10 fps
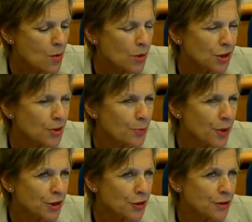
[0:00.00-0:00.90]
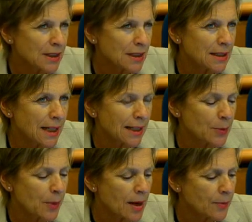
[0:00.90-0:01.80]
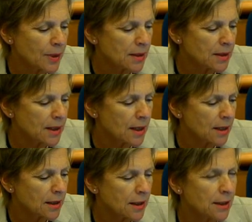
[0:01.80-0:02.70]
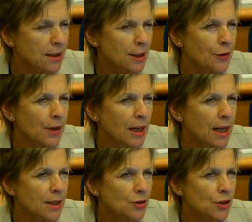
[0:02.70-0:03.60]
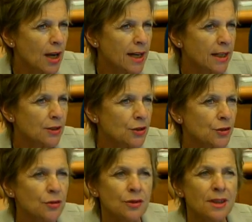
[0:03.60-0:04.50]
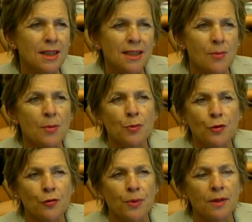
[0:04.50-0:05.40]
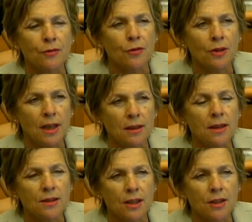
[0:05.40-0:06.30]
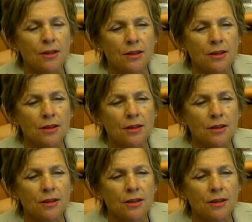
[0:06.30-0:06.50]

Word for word: What sort of pressure is the State Department uh, considering against China to see some improvement for this year?